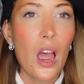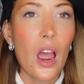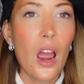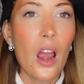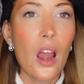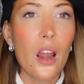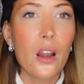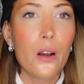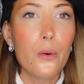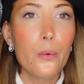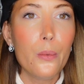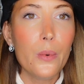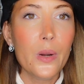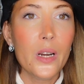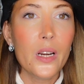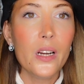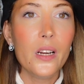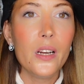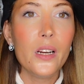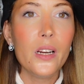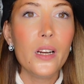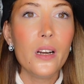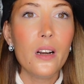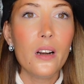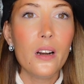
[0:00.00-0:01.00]
I
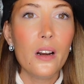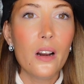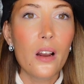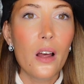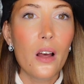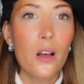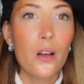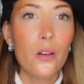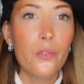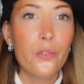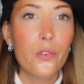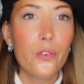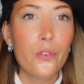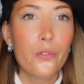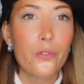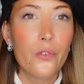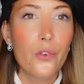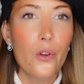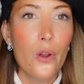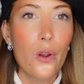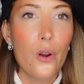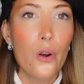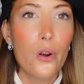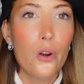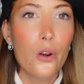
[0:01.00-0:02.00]
really love
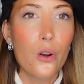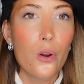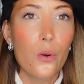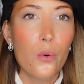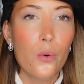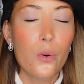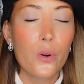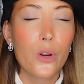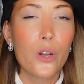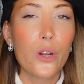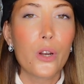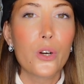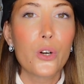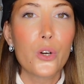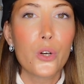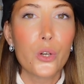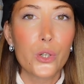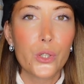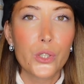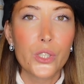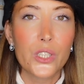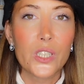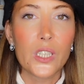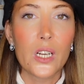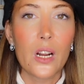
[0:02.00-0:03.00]
the long
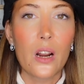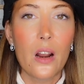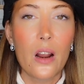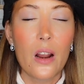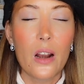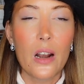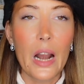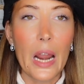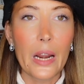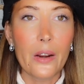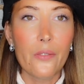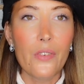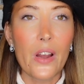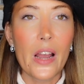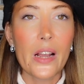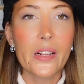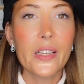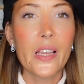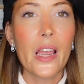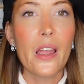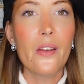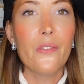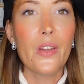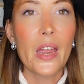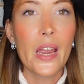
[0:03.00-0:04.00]
coat like that.
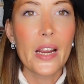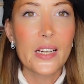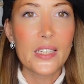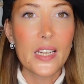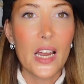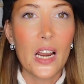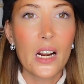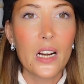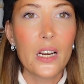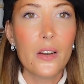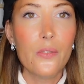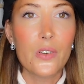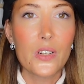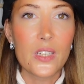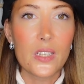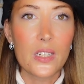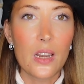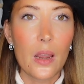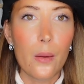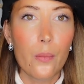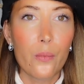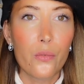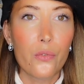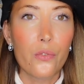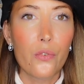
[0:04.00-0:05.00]
I have exactly the
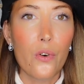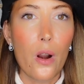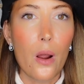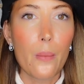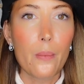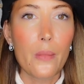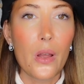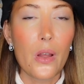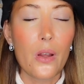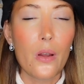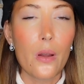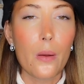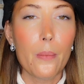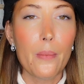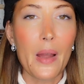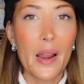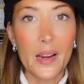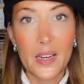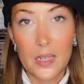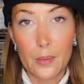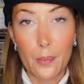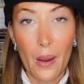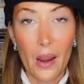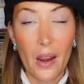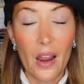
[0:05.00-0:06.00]
same from
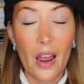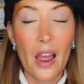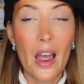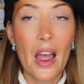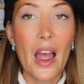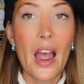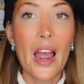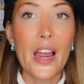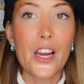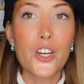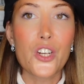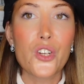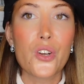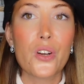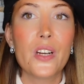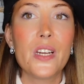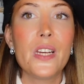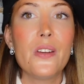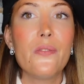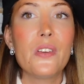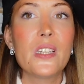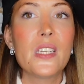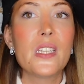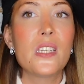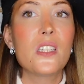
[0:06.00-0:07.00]
Max Mara
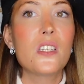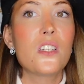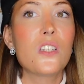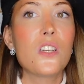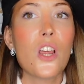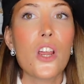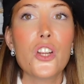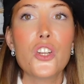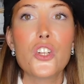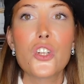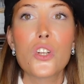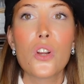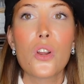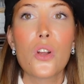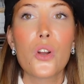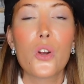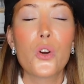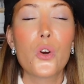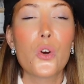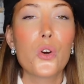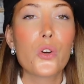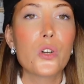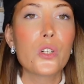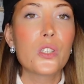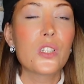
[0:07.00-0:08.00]
actually. This is such a
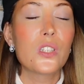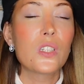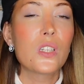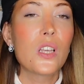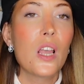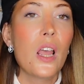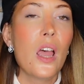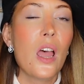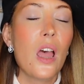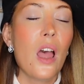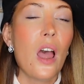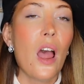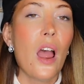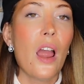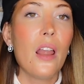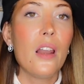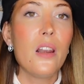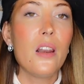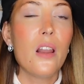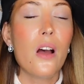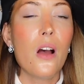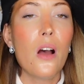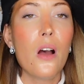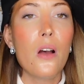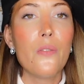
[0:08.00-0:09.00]
coat I
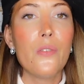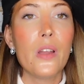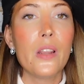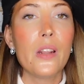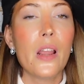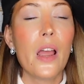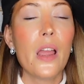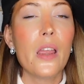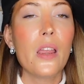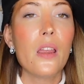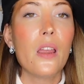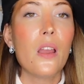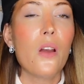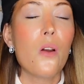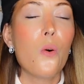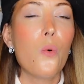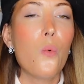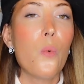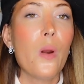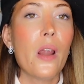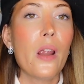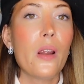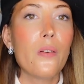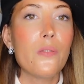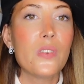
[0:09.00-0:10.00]
love, and I
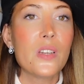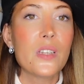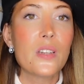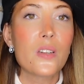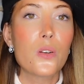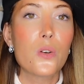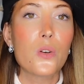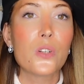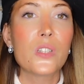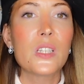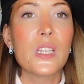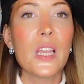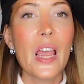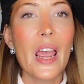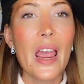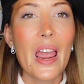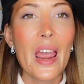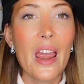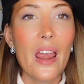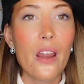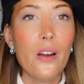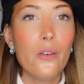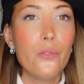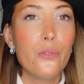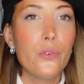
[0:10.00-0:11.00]
wear this coat
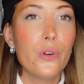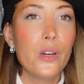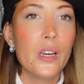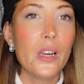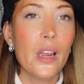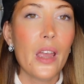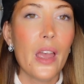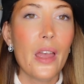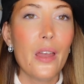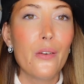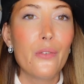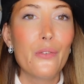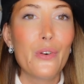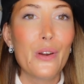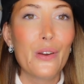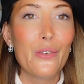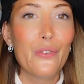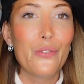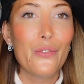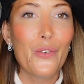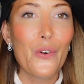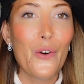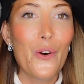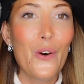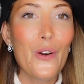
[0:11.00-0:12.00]
every
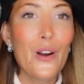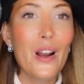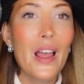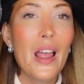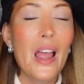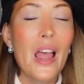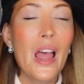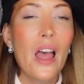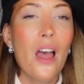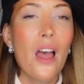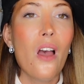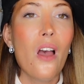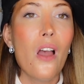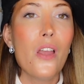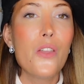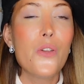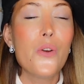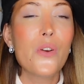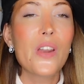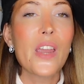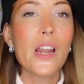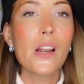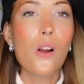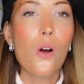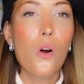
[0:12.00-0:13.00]
fall. You
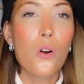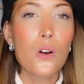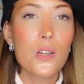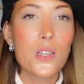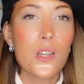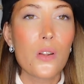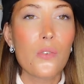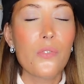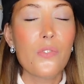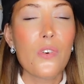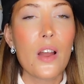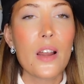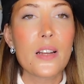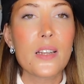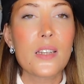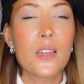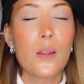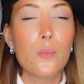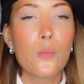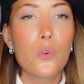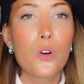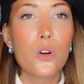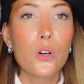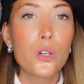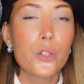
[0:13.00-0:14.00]
can also find
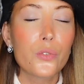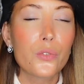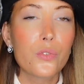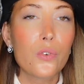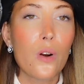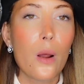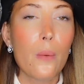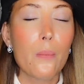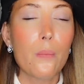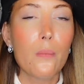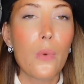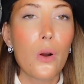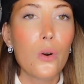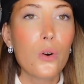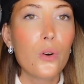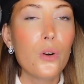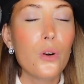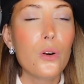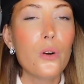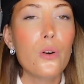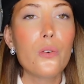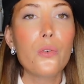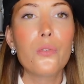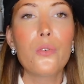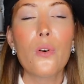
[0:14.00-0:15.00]
some coat from
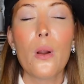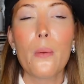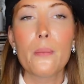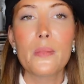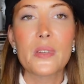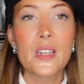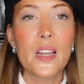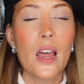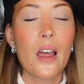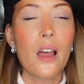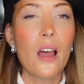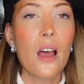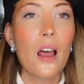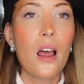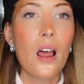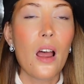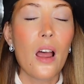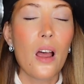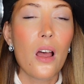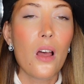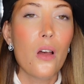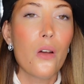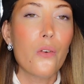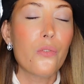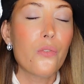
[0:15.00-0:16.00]
Mango, from
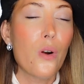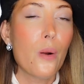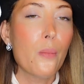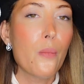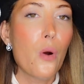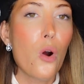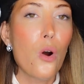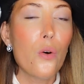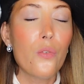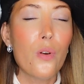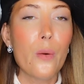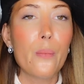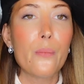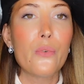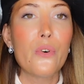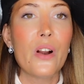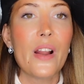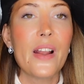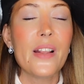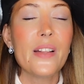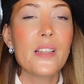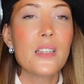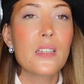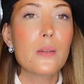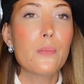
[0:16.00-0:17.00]
Zara, from other
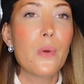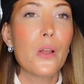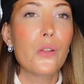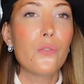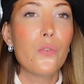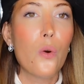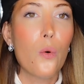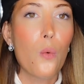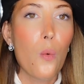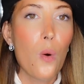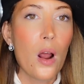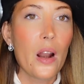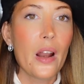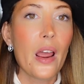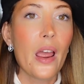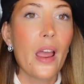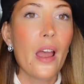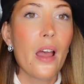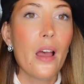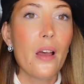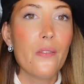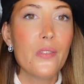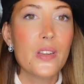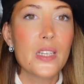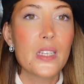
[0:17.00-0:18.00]
brands, but the one I
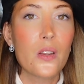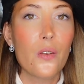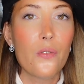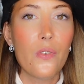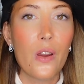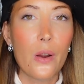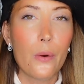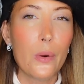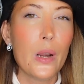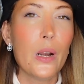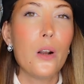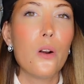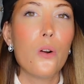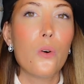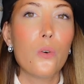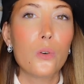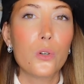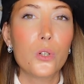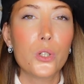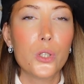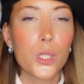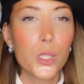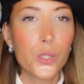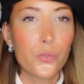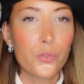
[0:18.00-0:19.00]
have is a very long
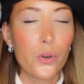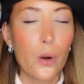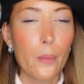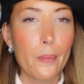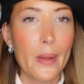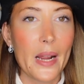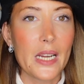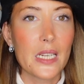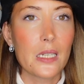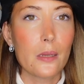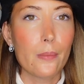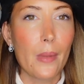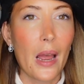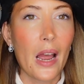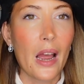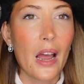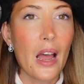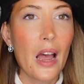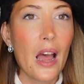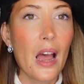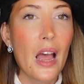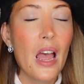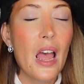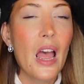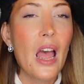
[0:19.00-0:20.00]
coat from Max
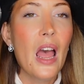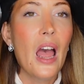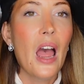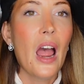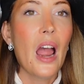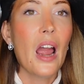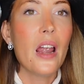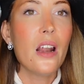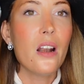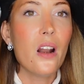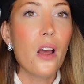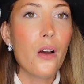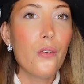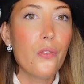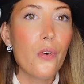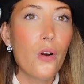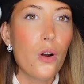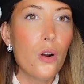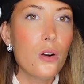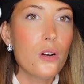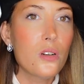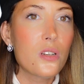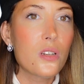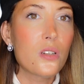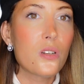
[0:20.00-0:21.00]
Mara. I love
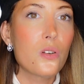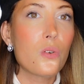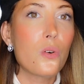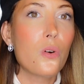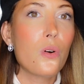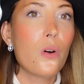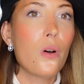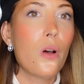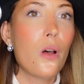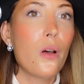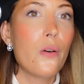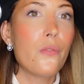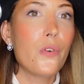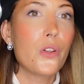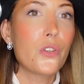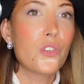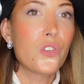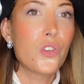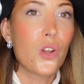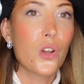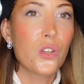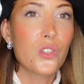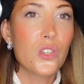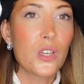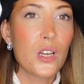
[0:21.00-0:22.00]
also the
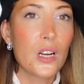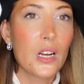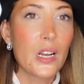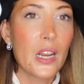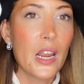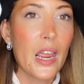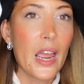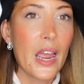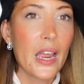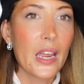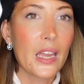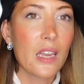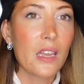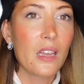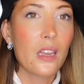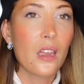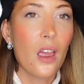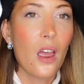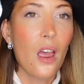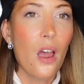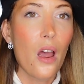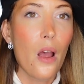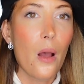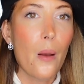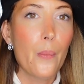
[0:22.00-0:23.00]
turtleneck
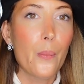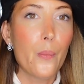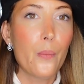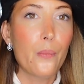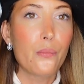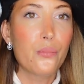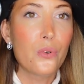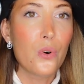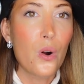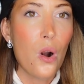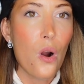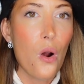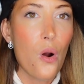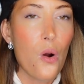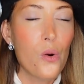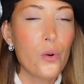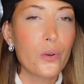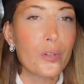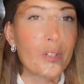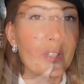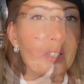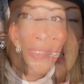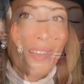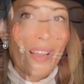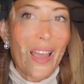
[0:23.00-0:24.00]

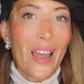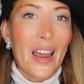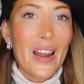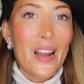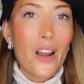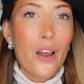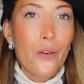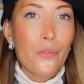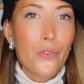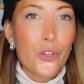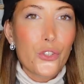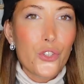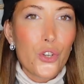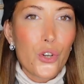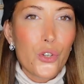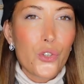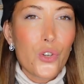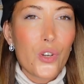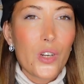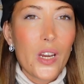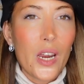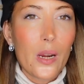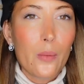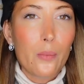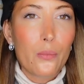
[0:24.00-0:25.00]
brown I love a
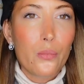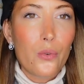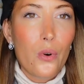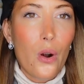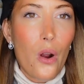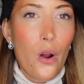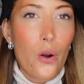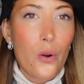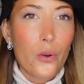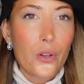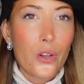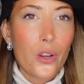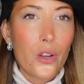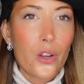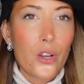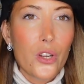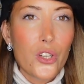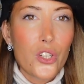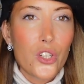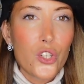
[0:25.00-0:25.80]
turtleneck brown, a